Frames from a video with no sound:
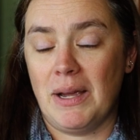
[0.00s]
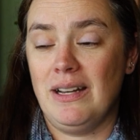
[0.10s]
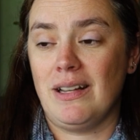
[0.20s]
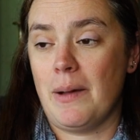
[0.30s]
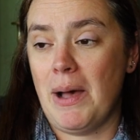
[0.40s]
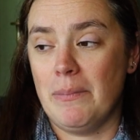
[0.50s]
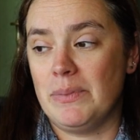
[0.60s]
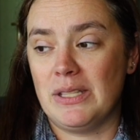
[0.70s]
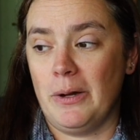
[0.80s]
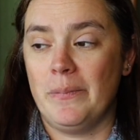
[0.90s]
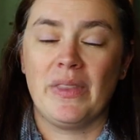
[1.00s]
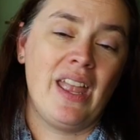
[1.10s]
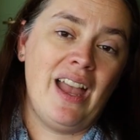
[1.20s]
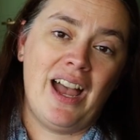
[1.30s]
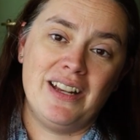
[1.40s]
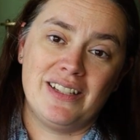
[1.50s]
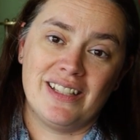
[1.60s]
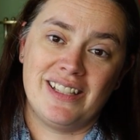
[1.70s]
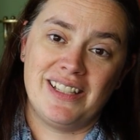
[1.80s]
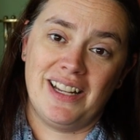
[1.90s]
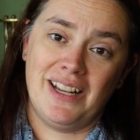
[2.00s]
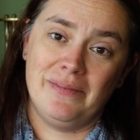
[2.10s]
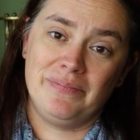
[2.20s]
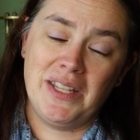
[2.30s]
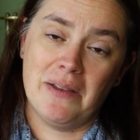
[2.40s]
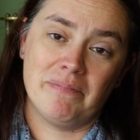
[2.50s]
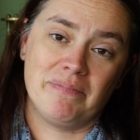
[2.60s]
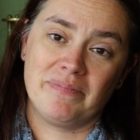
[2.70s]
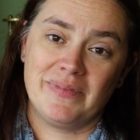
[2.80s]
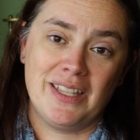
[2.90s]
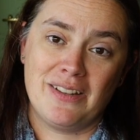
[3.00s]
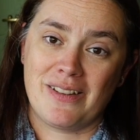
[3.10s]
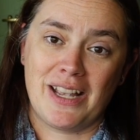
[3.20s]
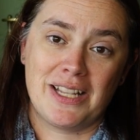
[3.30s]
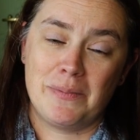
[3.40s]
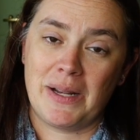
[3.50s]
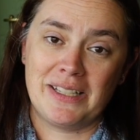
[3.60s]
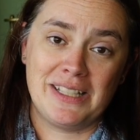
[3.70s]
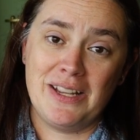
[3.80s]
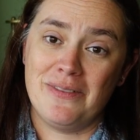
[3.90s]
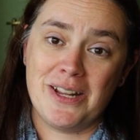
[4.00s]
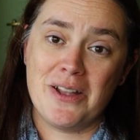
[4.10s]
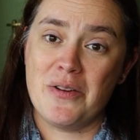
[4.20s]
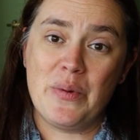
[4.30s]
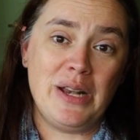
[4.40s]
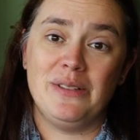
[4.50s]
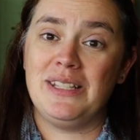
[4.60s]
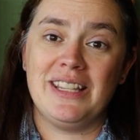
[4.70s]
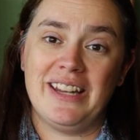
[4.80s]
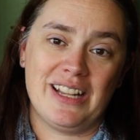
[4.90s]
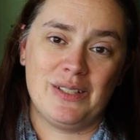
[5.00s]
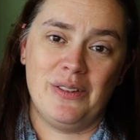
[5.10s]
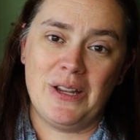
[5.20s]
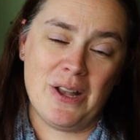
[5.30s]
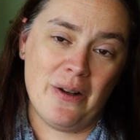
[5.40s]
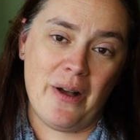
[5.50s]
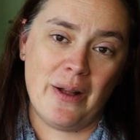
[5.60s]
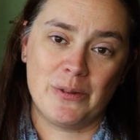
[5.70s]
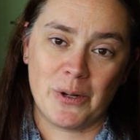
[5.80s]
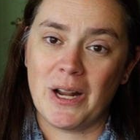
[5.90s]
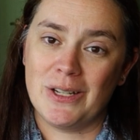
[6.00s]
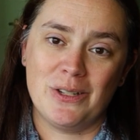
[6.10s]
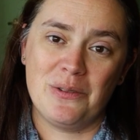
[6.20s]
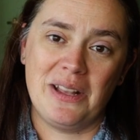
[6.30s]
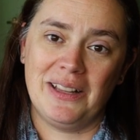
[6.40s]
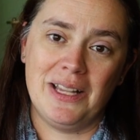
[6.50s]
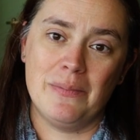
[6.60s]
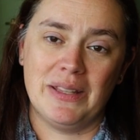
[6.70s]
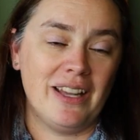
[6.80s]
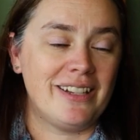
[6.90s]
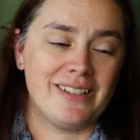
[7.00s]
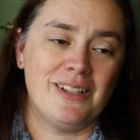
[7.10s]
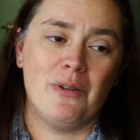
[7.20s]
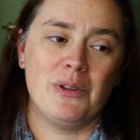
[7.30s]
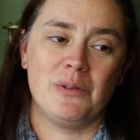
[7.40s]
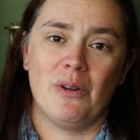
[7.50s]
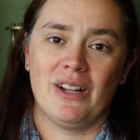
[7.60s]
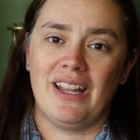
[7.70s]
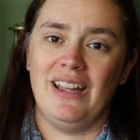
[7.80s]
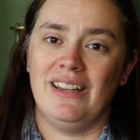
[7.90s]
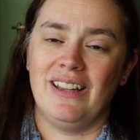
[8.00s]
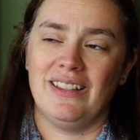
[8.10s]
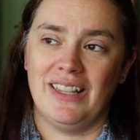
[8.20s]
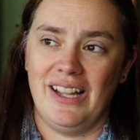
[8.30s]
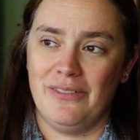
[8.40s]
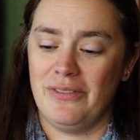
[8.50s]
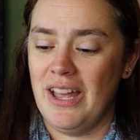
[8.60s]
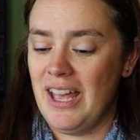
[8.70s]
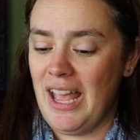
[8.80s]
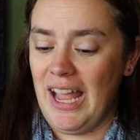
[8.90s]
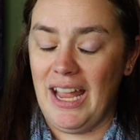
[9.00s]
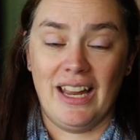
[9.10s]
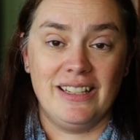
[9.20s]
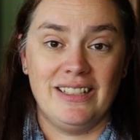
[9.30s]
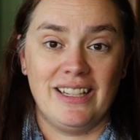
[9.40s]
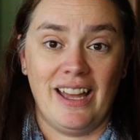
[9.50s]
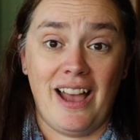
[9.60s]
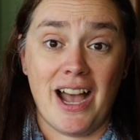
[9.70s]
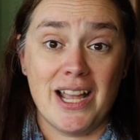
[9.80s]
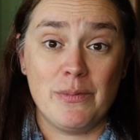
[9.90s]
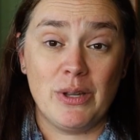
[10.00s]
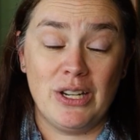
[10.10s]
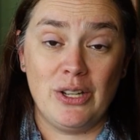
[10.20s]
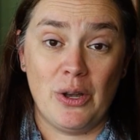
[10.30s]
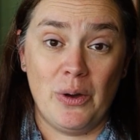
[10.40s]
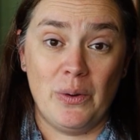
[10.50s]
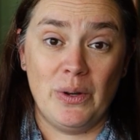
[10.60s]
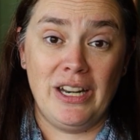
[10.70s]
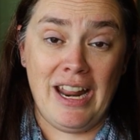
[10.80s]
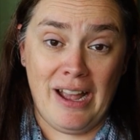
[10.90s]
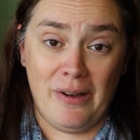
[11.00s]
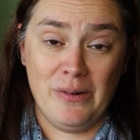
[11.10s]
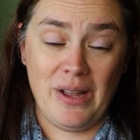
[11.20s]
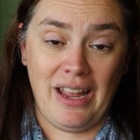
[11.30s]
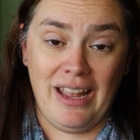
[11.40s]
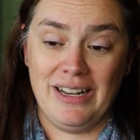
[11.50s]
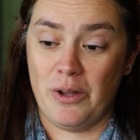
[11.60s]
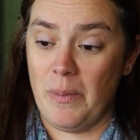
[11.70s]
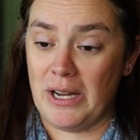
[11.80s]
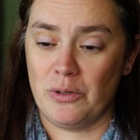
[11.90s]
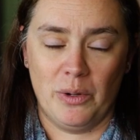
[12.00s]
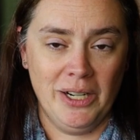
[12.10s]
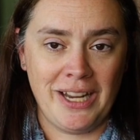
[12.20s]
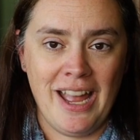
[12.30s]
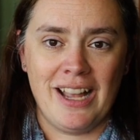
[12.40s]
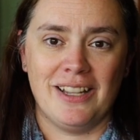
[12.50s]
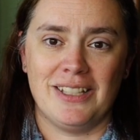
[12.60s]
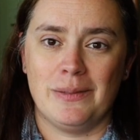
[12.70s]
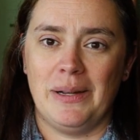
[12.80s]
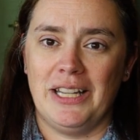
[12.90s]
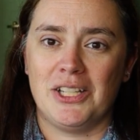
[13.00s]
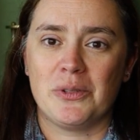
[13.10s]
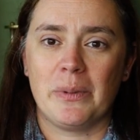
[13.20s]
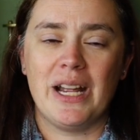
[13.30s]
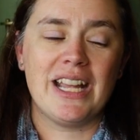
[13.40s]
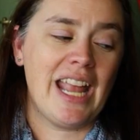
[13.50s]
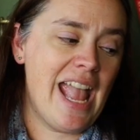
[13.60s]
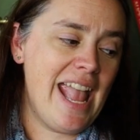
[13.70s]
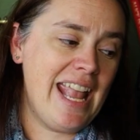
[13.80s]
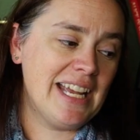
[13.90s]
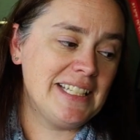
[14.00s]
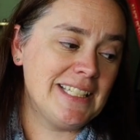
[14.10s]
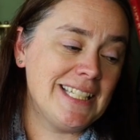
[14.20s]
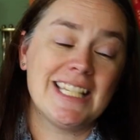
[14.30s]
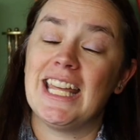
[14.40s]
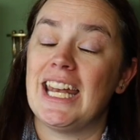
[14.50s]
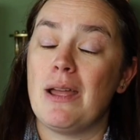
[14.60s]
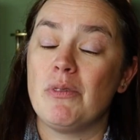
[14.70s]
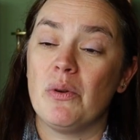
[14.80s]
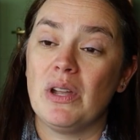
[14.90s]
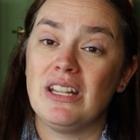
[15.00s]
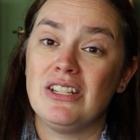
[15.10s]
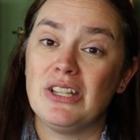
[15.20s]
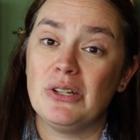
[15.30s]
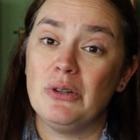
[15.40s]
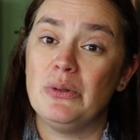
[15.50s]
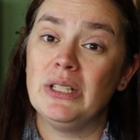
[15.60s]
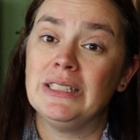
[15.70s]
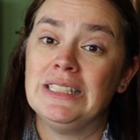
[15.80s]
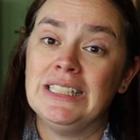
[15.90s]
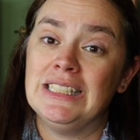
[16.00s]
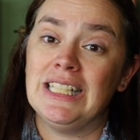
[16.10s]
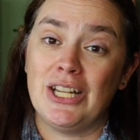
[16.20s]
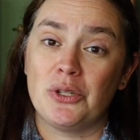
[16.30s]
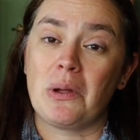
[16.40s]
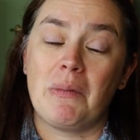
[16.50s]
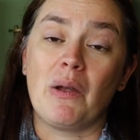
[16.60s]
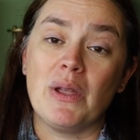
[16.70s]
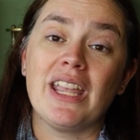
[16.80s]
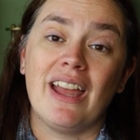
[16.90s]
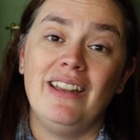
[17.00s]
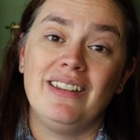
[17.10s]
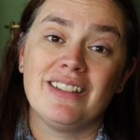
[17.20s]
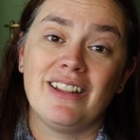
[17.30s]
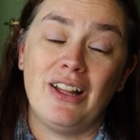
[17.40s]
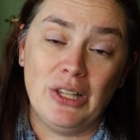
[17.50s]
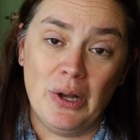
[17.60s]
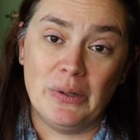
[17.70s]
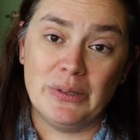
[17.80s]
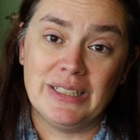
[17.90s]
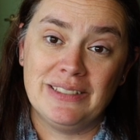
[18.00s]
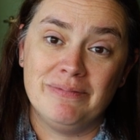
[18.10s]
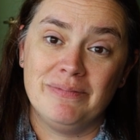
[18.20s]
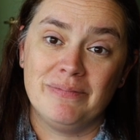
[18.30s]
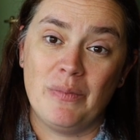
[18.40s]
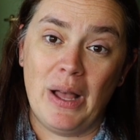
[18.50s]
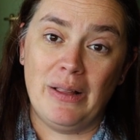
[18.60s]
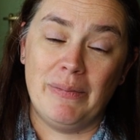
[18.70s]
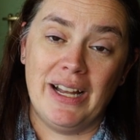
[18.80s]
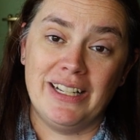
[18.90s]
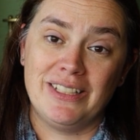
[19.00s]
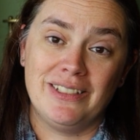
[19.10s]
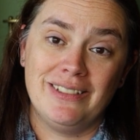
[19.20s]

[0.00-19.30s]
might come up. So I just, expect to see a video when you see the next video. I'm trying to do weekly, but that doesn't always work in life. And I am going to go now and go back to work because it's my lunch break. And then I'm going to enjoy my weekend alone. Well, my